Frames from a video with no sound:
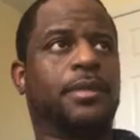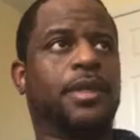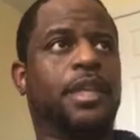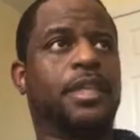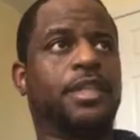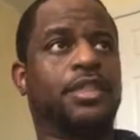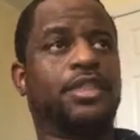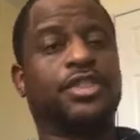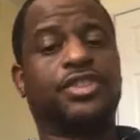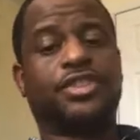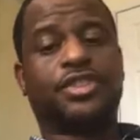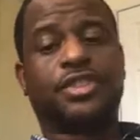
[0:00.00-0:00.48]

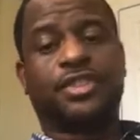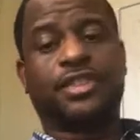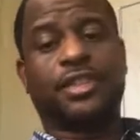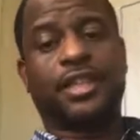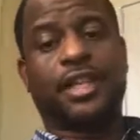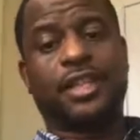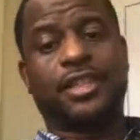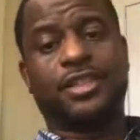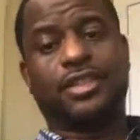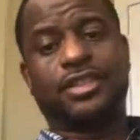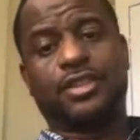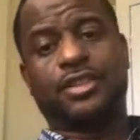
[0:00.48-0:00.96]
and this is
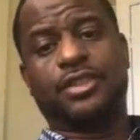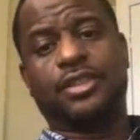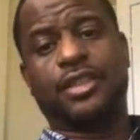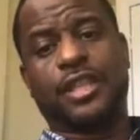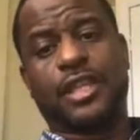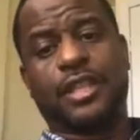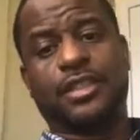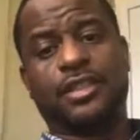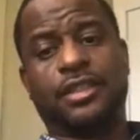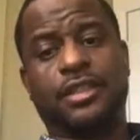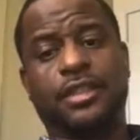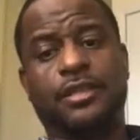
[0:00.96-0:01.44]
actually a
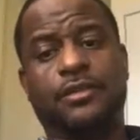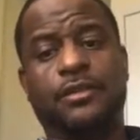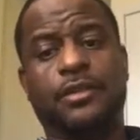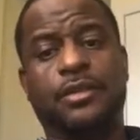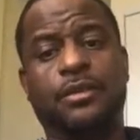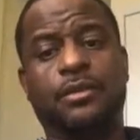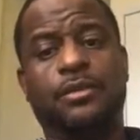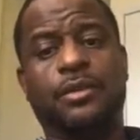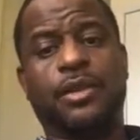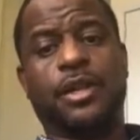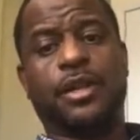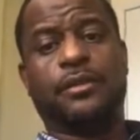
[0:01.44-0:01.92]
good idea if
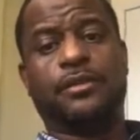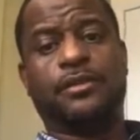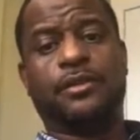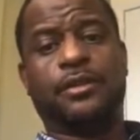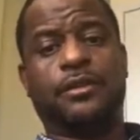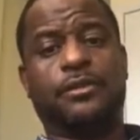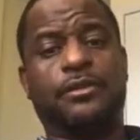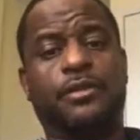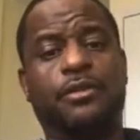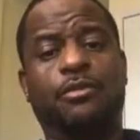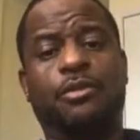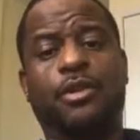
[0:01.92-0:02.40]

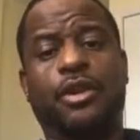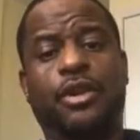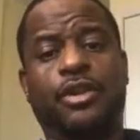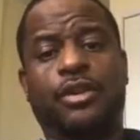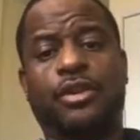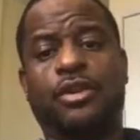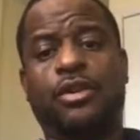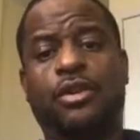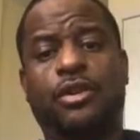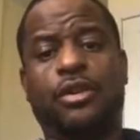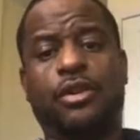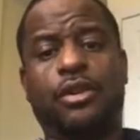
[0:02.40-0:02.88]
you
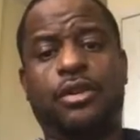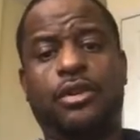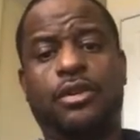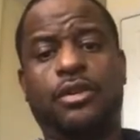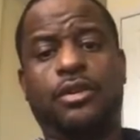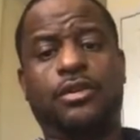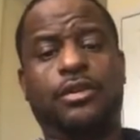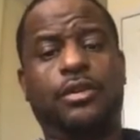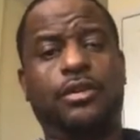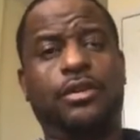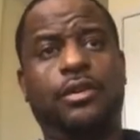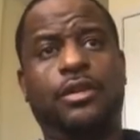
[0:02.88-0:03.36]
bought a
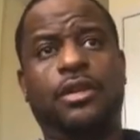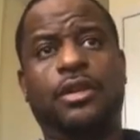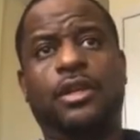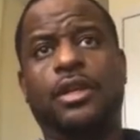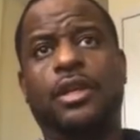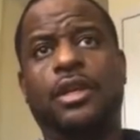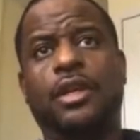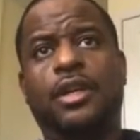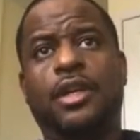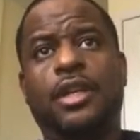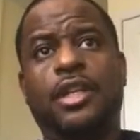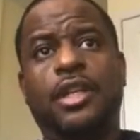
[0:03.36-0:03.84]
car, or
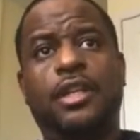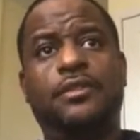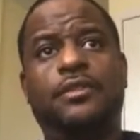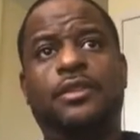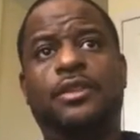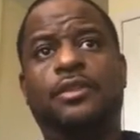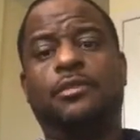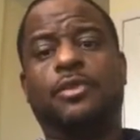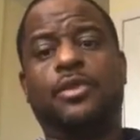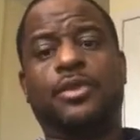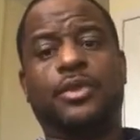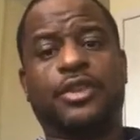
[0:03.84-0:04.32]

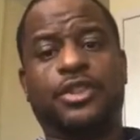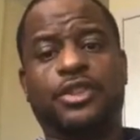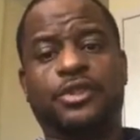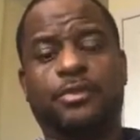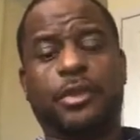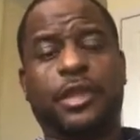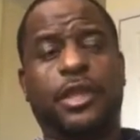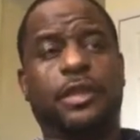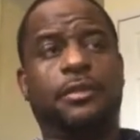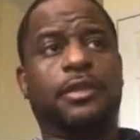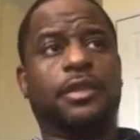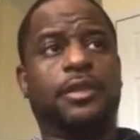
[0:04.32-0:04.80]
even a
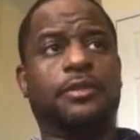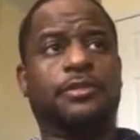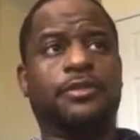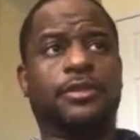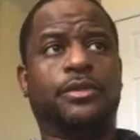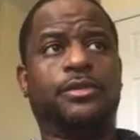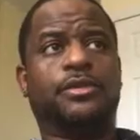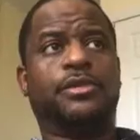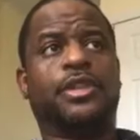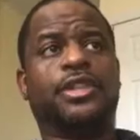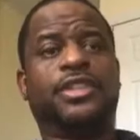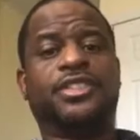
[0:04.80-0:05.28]
mortgage payment.
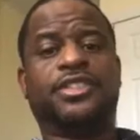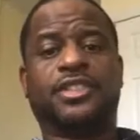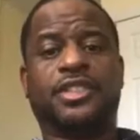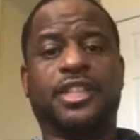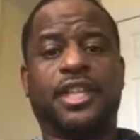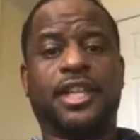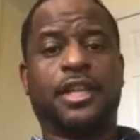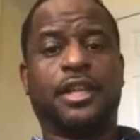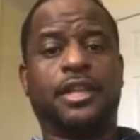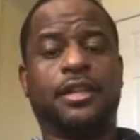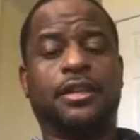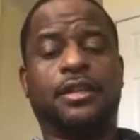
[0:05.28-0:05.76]
If you want
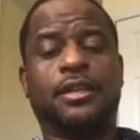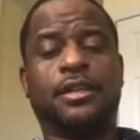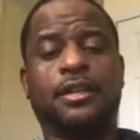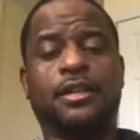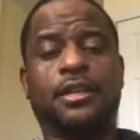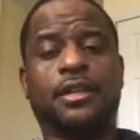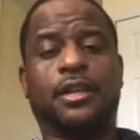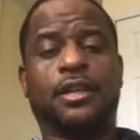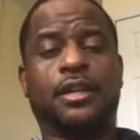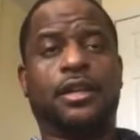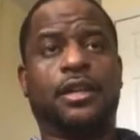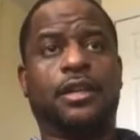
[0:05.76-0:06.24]
to
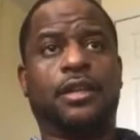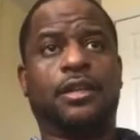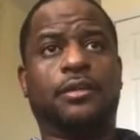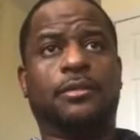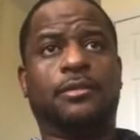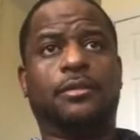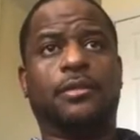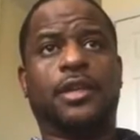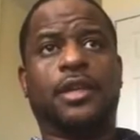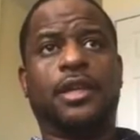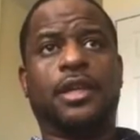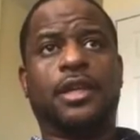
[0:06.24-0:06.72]

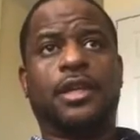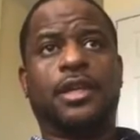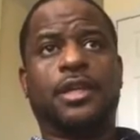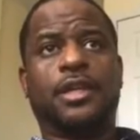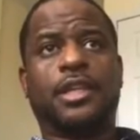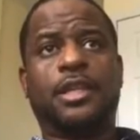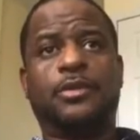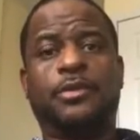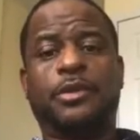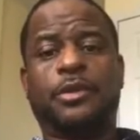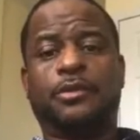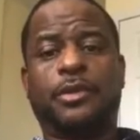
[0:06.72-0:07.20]

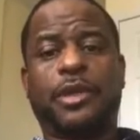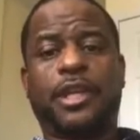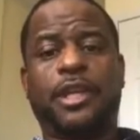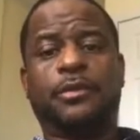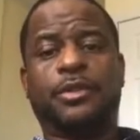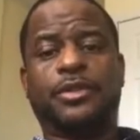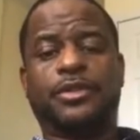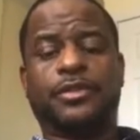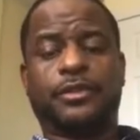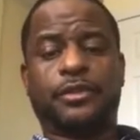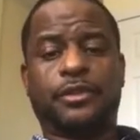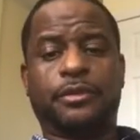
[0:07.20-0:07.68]
keep your
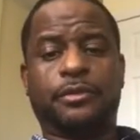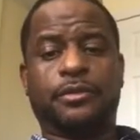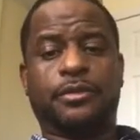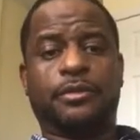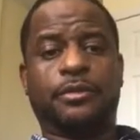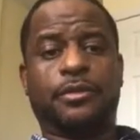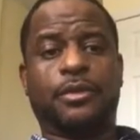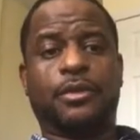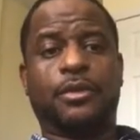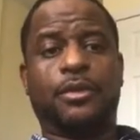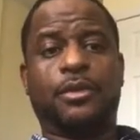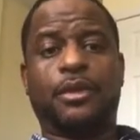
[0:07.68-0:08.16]
payments
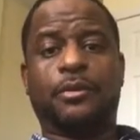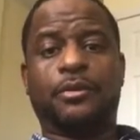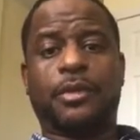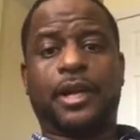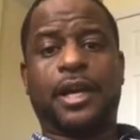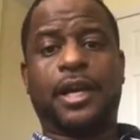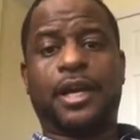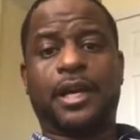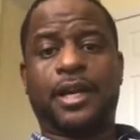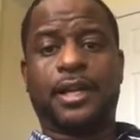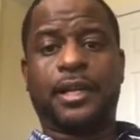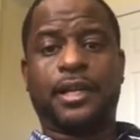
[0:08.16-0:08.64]
from going
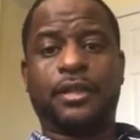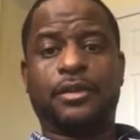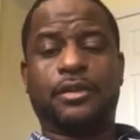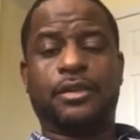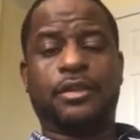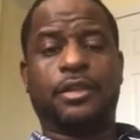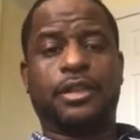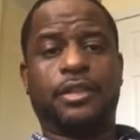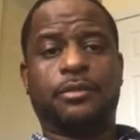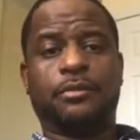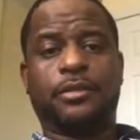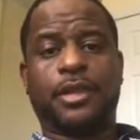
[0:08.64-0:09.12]
behind
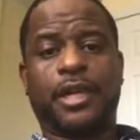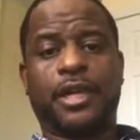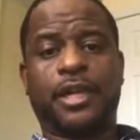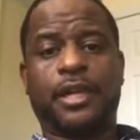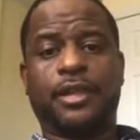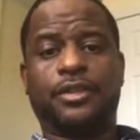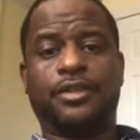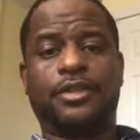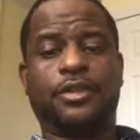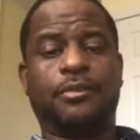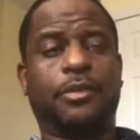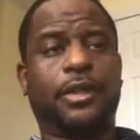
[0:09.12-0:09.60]
or getting
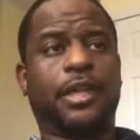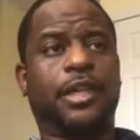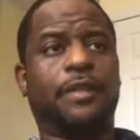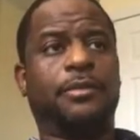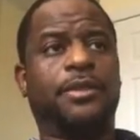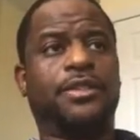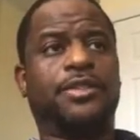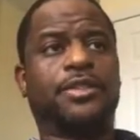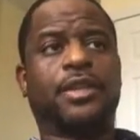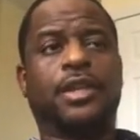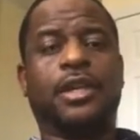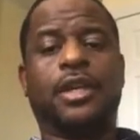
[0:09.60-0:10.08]
behind on your
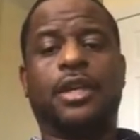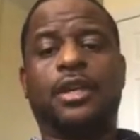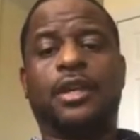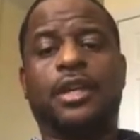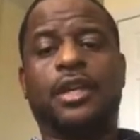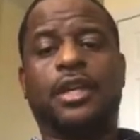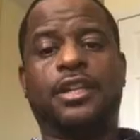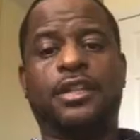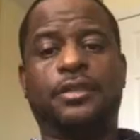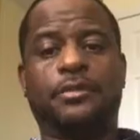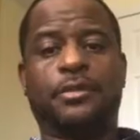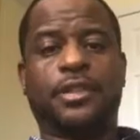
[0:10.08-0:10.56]
payments
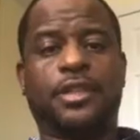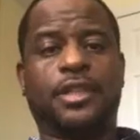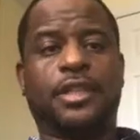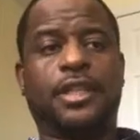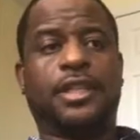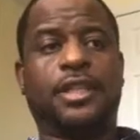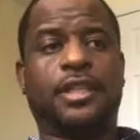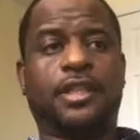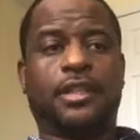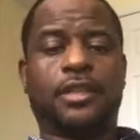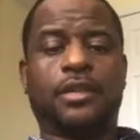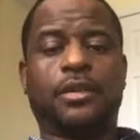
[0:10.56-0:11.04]
in the
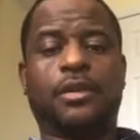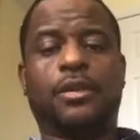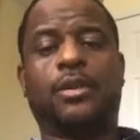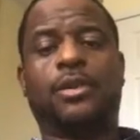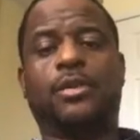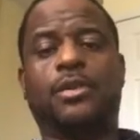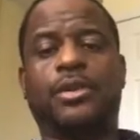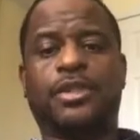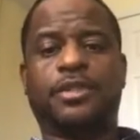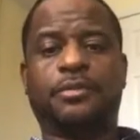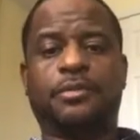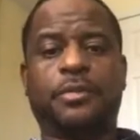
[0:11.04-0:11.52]
beginning,
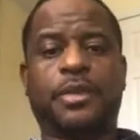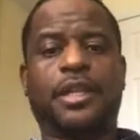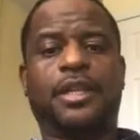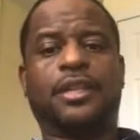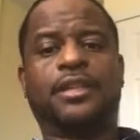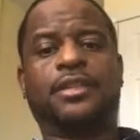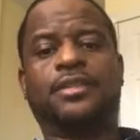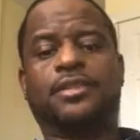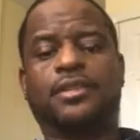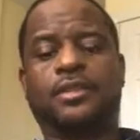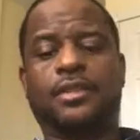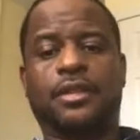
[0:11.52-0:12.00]
always
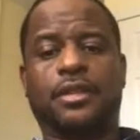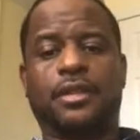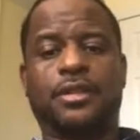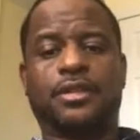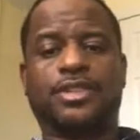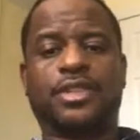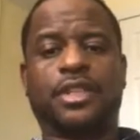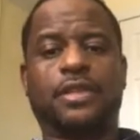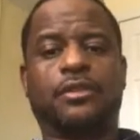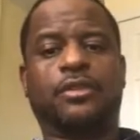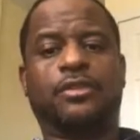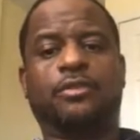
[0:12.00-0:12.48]
make
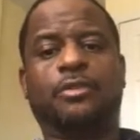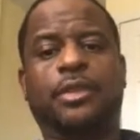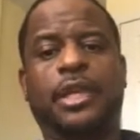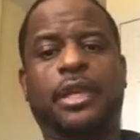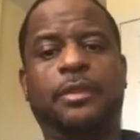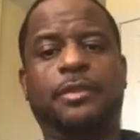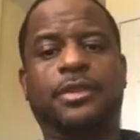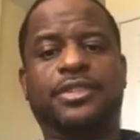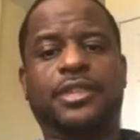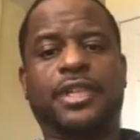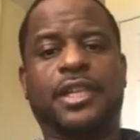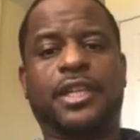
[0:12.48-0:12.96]
several
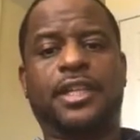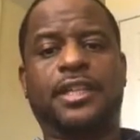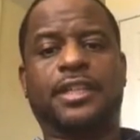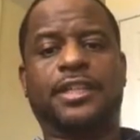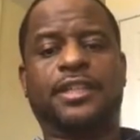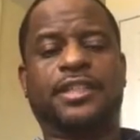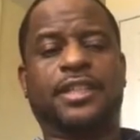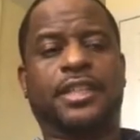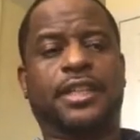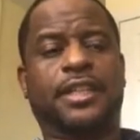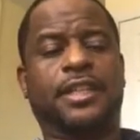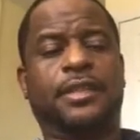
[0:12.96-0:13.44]
payments ahead
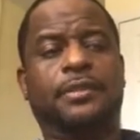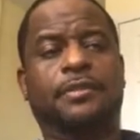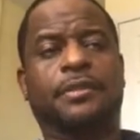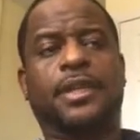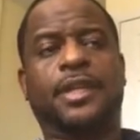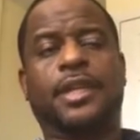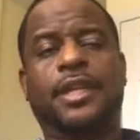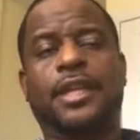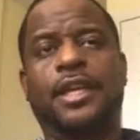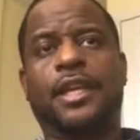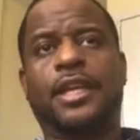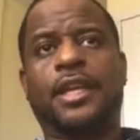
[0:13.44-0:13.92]
of time,
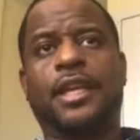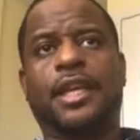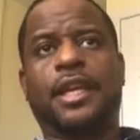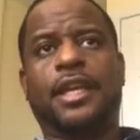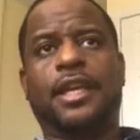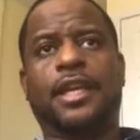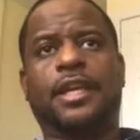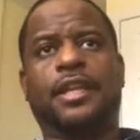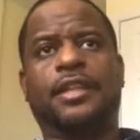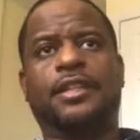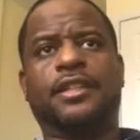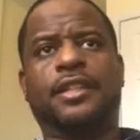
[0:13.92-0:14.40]

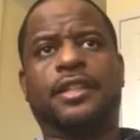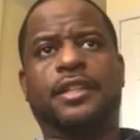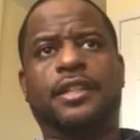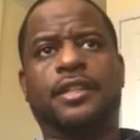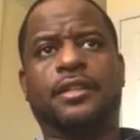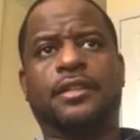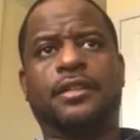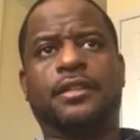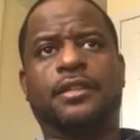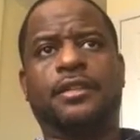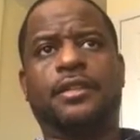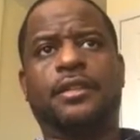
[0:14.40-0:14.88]
and
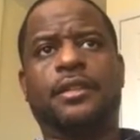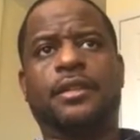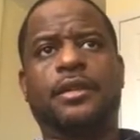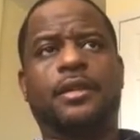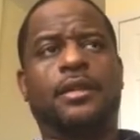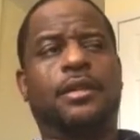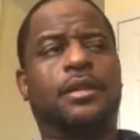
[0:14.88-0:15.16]
then